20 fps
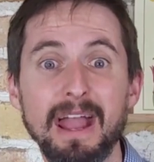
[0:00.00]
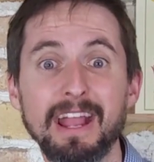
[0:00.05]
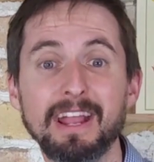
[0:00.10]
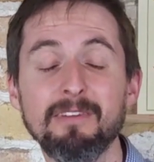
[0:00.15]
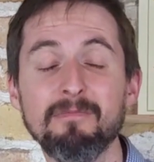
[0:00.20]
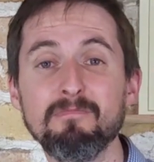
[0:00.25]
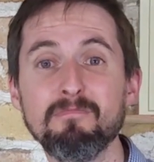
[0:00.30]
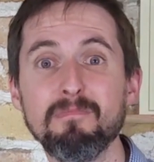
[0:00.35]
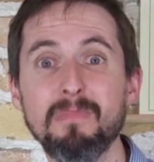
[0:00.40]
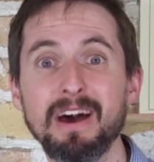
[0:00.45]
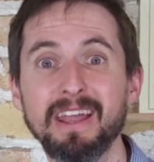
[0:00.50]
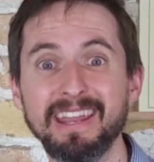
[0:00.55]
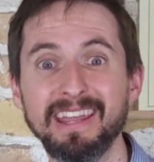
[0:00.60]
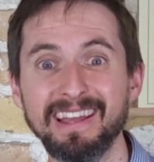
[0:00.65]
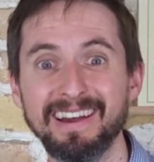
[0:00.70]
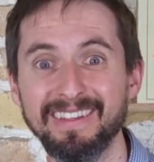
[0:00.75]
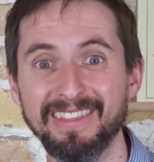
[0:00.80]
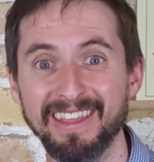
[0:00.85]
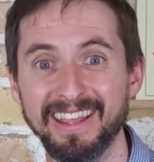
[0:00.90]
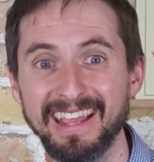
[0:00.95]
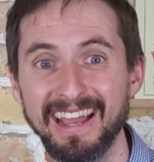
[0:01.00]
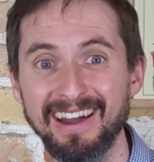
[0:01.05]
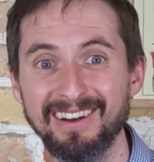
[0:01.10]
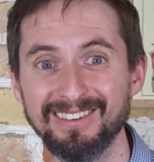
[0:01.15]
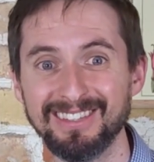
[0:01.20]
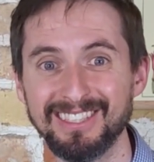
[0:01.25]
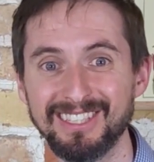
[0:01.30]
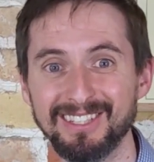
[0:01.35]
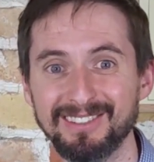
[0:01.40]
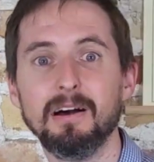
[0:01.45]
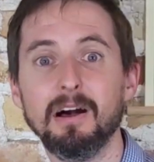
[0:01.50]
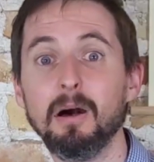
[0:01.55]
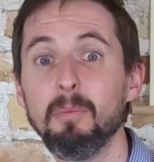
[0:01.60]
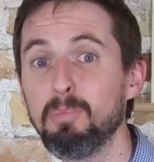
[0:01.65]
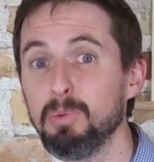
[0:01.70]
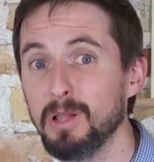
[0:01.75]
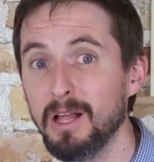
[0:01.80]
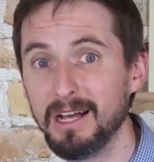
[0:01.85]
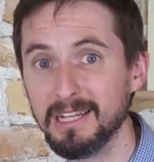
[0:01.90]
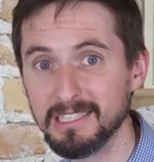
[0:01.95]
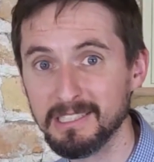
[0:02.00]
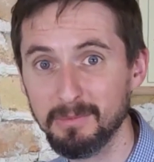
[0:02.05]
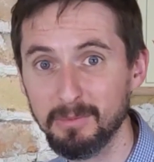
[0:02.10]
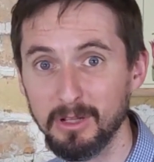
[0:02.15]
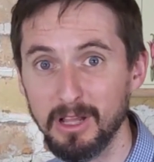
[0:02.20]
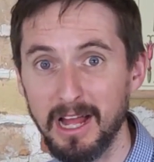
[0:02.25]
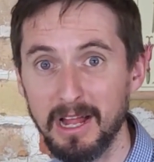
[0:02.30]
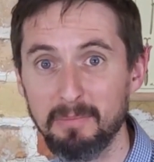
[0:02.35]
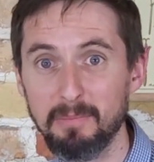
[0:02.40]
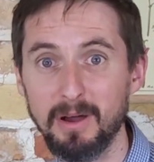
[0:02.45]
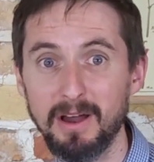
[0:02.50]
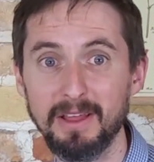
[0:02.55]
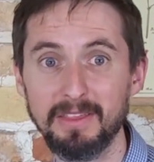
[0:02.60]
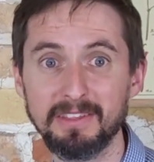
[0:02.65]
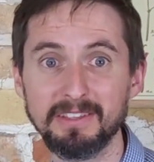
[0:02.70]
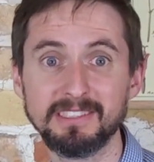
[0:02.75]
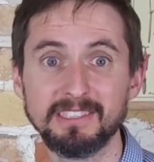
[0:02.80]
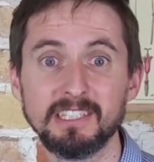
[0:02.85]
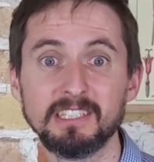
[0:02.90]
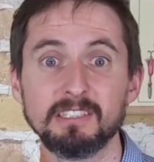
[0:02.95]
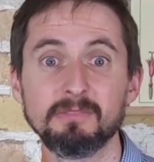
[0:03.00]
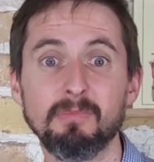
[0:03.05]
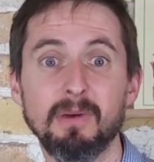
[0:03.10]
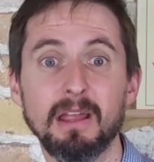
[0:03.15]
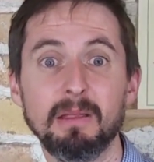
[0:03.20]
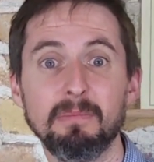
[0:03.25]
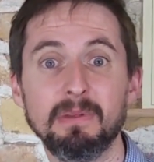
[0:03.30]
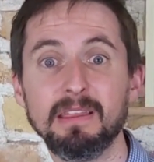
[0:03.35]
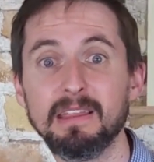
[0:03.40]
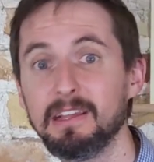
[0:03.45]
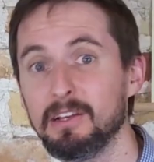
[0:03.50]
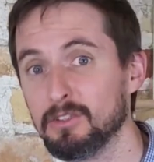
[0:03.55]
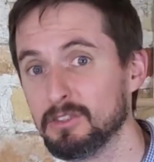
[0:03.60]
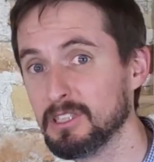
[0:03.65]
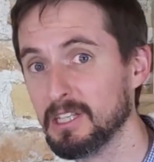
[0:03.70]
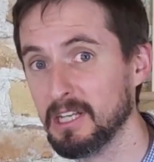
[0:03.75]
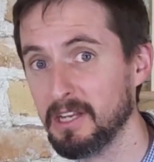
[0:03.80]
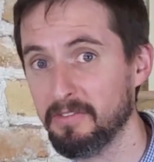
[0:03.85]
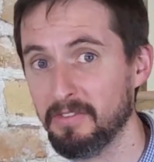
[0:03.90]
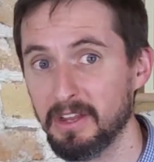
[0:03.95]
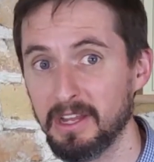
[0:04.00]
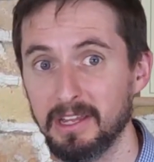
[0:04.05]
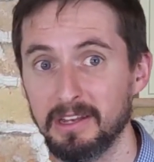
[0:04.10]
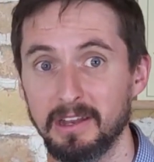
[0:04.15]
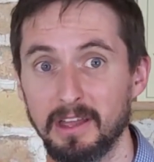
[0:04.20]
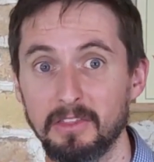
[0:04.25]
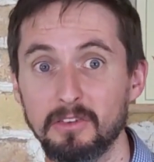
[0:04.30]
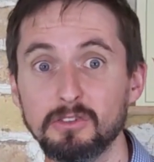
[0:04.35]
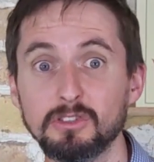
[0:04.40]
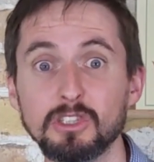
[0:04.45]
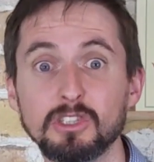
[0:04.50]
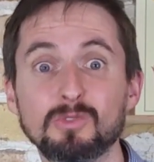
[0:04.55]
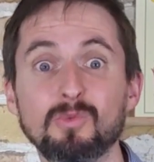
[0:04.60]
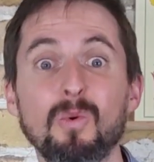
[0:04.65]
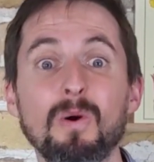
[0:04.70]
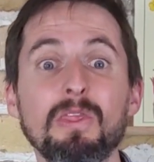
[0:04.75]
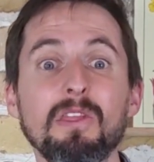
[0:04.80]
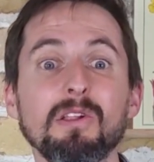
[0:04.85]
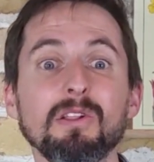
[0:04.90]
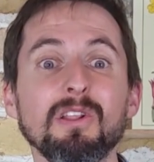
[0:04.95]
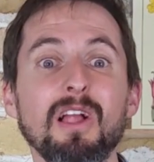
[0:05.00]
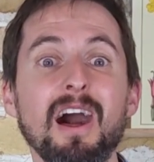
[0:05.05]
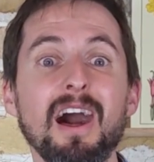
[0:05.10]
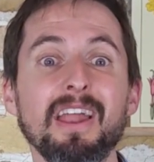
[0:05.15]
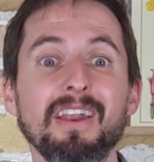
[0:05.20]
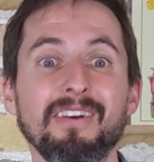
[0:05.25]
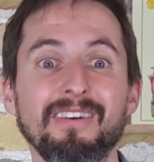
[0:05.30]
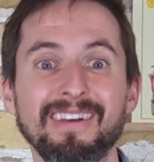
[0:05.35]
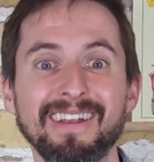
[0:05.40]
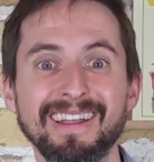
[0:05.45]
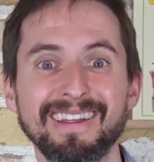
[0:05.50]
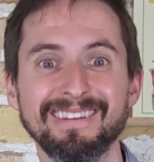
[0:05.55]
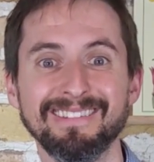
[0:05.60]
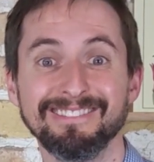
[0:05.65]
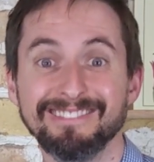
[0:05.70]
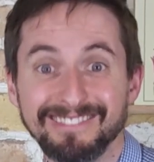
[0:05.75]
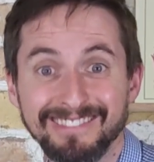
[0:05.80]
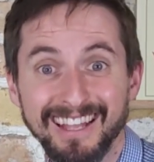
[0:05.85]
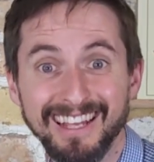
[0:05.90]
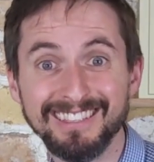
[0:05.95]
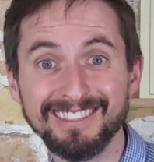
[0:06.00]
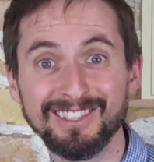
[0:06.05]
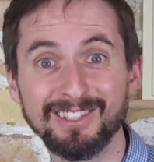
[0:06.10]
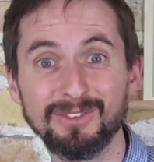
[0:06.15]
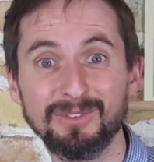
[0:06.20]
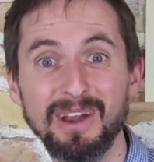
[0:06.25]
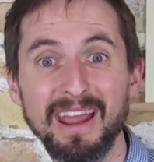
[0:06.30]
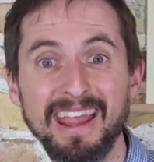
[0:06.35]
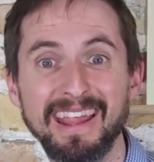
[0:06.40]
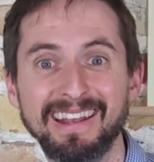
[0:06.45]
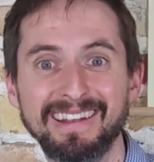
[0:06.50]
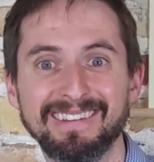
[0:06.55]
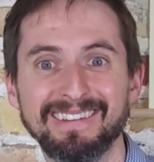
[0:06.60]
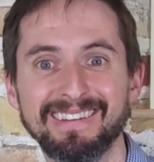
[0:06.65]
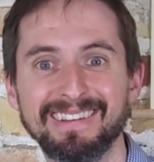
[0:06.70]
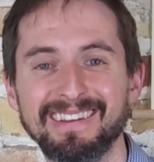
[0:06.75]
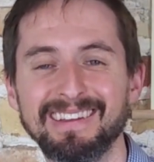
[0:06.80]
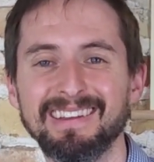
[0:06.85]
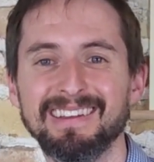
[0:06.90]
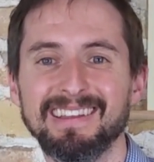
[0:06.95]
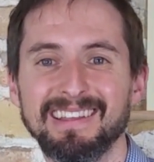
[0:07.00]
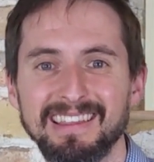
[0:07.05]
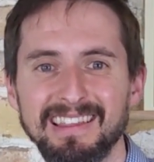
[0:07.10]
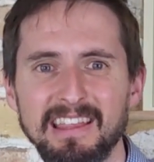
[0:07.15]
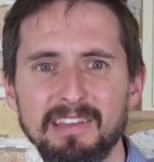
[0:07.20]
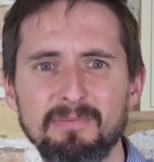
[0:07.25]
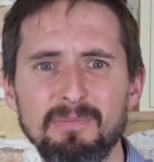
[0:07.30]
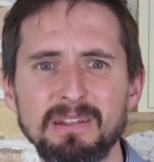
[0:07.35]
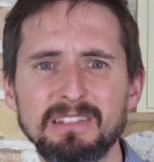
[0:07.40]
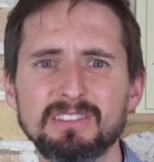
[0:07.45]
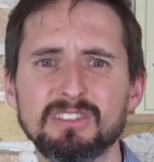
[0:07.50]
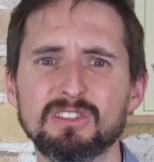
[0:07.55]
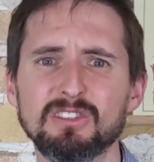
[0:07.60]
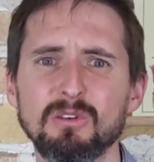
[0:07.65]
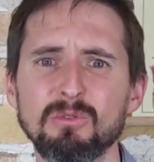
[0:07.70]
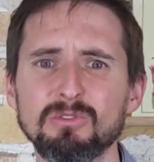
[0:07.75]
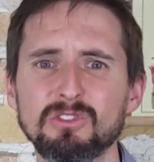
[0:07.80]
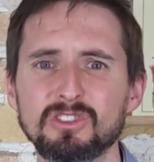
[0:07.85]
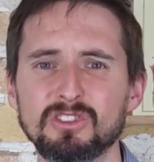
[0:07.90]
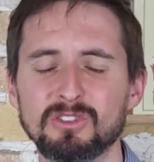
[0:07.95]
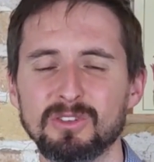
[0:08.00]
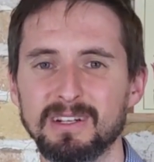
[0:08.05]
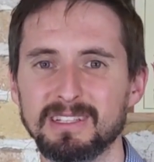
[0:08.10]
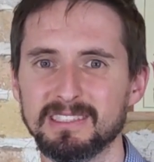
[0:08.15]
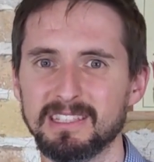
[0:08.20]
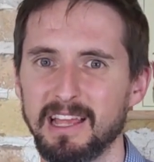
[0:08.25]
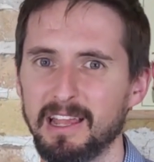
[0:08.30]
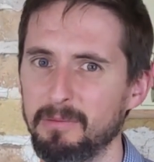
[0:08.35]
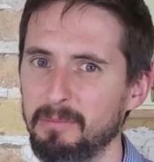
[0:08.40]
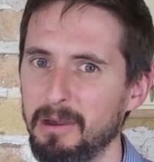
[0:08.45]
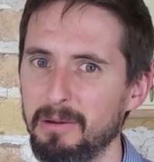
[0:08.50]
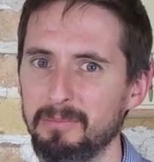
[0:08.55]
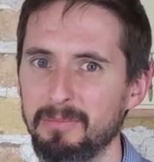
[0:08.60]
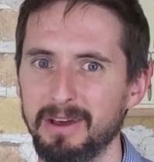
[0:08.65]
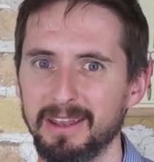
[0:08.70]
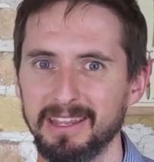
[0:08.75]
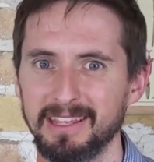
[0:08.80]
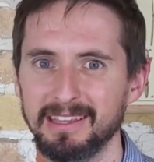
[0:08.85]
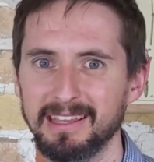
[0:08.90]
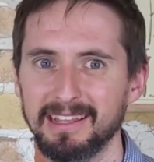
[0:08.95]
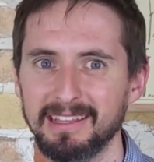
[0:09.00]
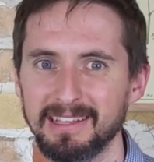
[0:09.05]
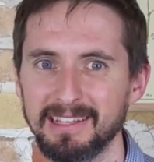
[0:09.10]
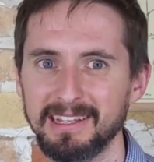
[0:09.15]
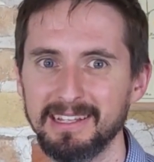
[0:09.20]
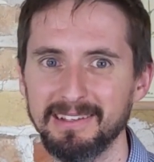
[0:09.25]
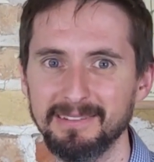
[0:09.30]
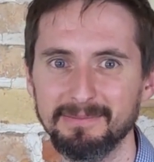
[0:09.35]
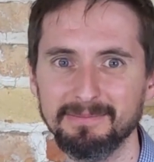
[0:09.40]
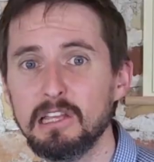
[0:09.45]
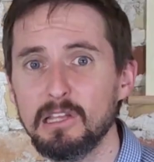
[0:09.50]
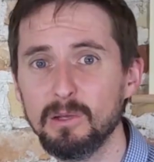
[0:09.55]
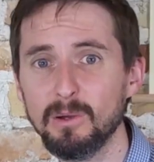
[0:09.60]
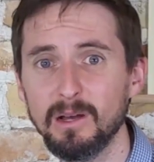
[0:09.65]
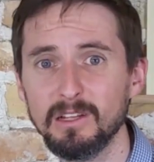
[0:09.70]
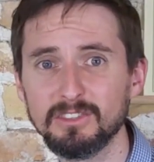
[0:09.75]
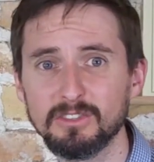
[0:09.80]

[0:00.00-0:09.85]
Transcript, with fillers: bag of money on the couch. A plausible hypothesis might be that your significant other just won the lottery. And that's great. They've been so stressed out about money lately. You